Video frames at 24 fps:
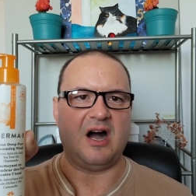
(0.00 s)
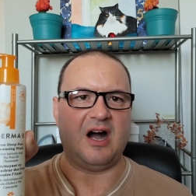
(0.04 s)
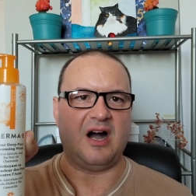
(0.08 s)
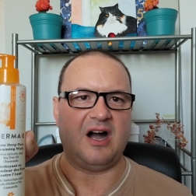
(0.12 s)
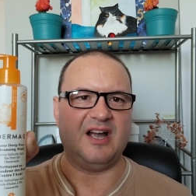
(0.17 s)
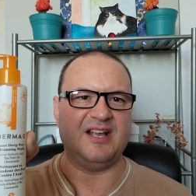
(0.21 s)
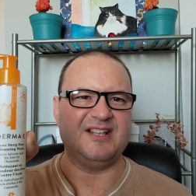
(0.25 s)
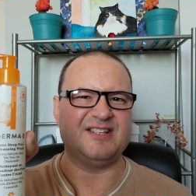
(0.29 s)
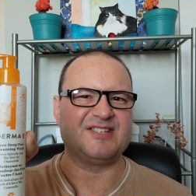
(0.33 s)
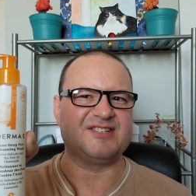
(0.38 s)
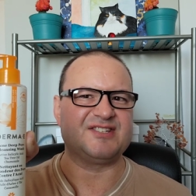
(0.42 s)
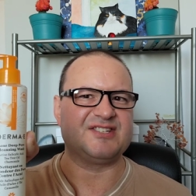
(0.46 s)

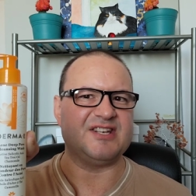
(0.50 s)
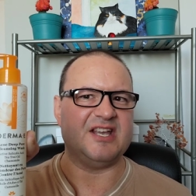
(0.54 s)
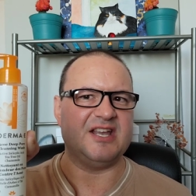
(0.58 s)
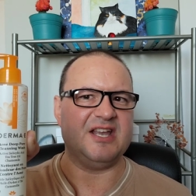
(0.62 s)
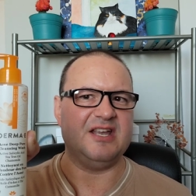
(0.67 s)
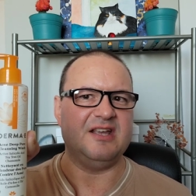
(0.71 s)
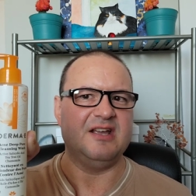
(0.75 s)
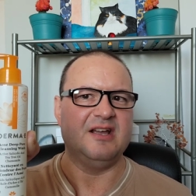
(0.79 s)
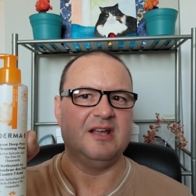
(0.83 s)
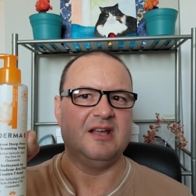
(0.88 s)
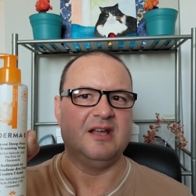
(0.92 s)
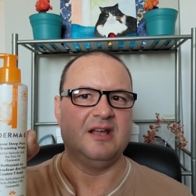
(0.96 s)
I'd
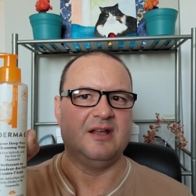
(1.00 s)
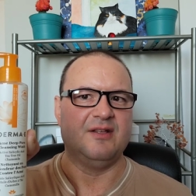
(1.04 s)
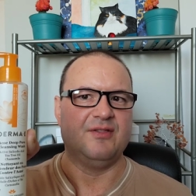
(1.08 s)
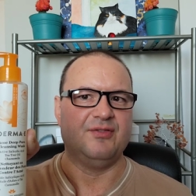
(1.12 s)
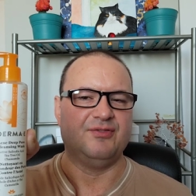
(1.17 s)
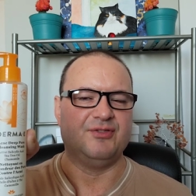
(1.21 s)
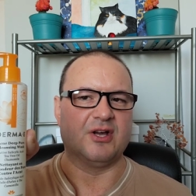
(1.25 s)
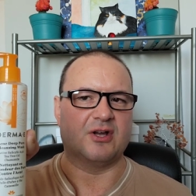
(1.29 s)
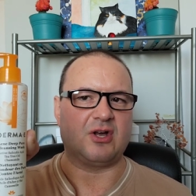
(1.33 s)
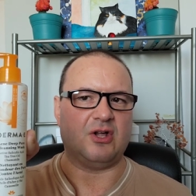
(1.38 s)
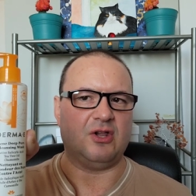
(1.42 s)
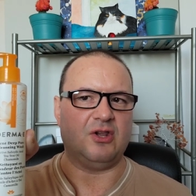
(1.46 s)
say
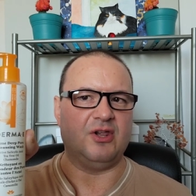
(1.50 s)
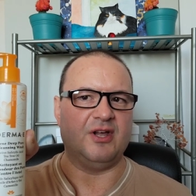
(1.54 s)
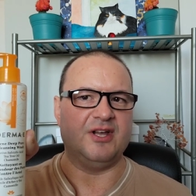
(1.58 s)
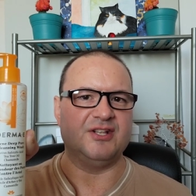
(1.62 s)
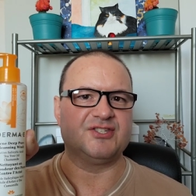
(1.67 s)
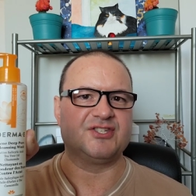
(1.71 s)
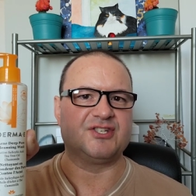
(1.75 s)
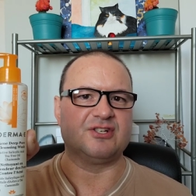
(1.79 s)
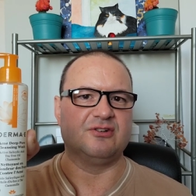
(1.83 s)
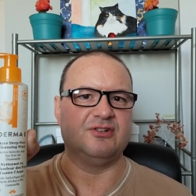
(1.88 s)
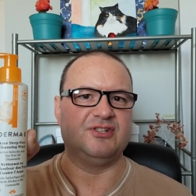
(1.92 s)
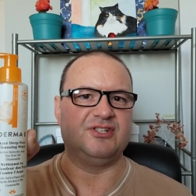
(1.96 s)
the
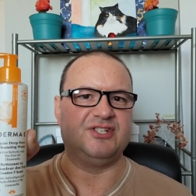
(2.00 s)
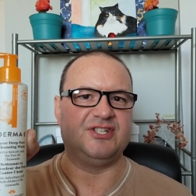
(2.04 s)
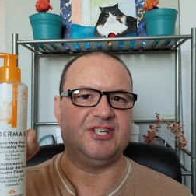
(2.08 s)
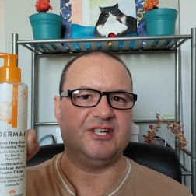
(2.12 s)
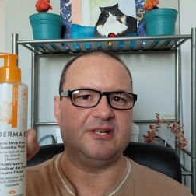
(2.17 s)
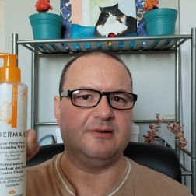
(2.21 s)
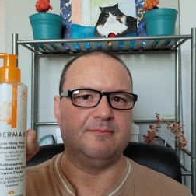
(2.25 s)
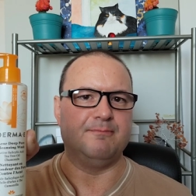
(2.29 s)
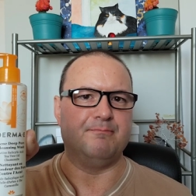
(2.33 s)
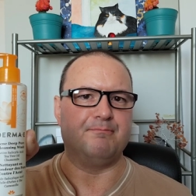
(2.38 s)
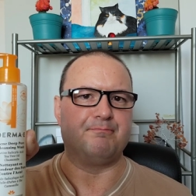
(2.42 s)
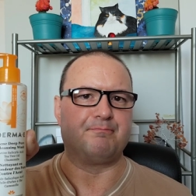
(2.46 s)
cleanser
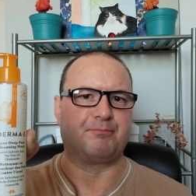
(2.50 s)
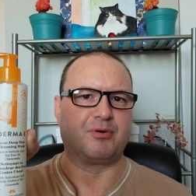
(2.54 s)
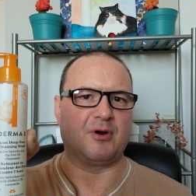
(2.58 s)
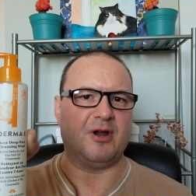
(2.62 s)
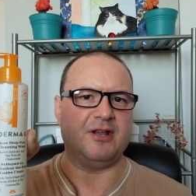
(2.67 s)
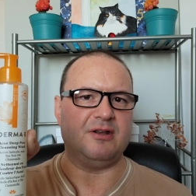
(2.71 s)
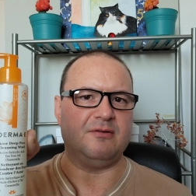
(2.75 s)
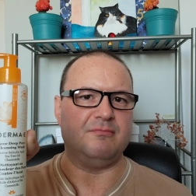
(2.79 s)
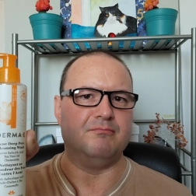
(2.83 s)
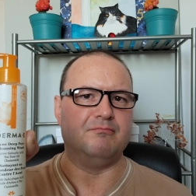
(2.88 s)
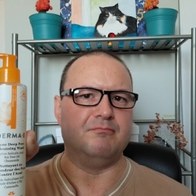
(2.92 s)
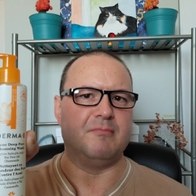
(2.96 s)
didn't
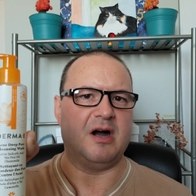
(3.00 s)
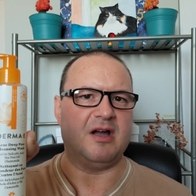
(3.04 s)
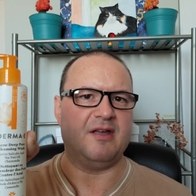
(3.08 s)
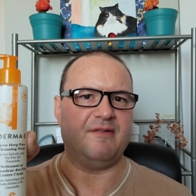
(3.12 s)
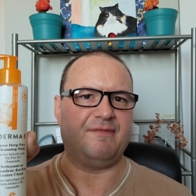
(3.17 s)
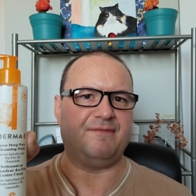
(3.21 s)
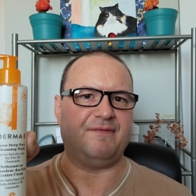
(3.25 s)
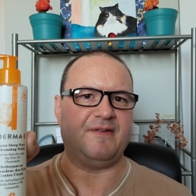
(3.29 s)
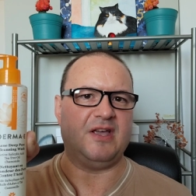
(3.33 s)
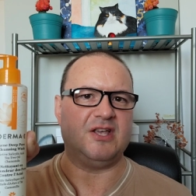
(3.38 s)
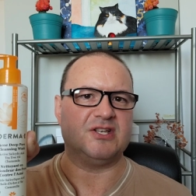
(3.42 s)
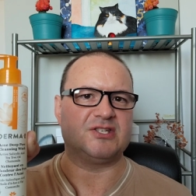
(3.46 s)
brighten
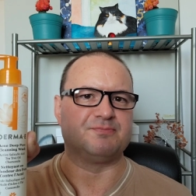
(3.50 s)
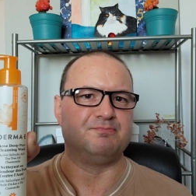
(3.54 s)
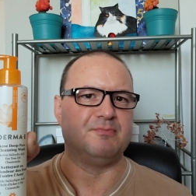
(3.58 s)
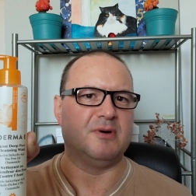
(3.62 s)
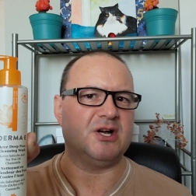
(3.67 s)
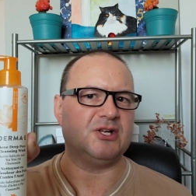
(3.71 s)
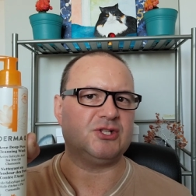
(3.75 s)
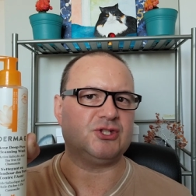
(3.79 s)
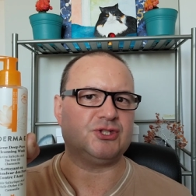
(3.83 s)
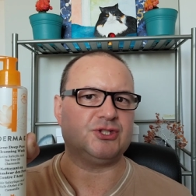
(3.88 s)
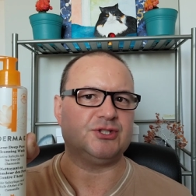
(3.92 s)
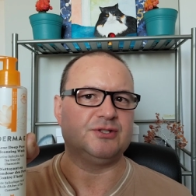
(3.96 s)
my face
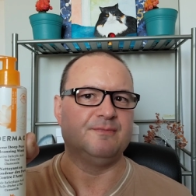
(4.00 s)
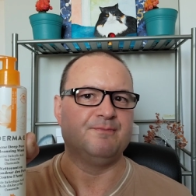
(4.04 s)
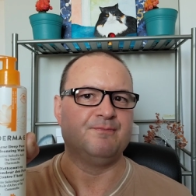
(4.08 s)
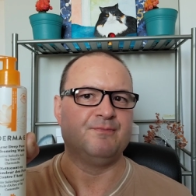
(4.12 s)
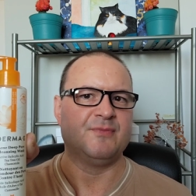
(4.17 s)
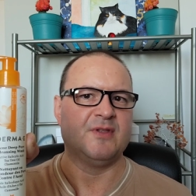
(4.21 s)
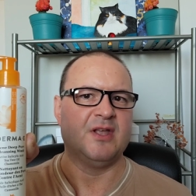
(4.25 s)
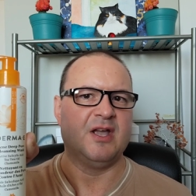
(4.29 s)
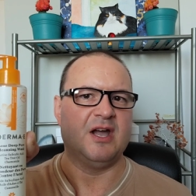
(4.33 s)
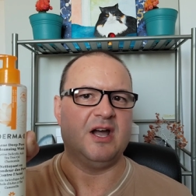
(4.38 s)
much,